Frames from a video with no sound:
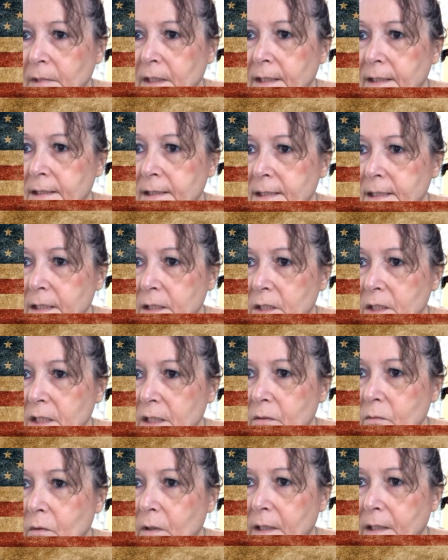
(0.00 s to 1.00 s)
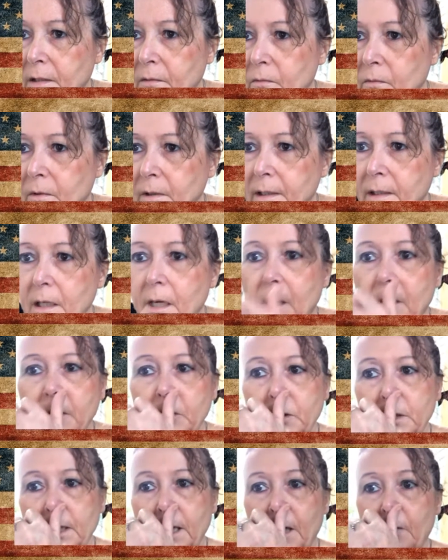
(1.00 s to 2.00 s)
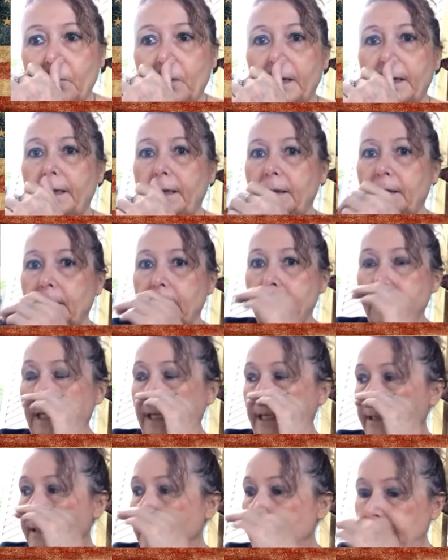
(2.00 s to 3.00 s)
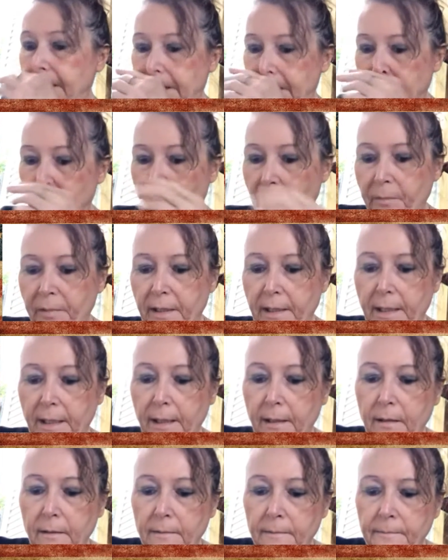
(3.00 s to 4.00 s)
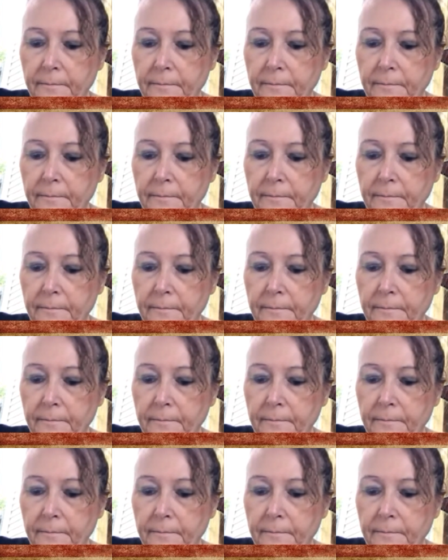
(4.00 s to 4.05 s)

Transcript: and said she wanted one. Oh, you saw one in an antique store, Penny?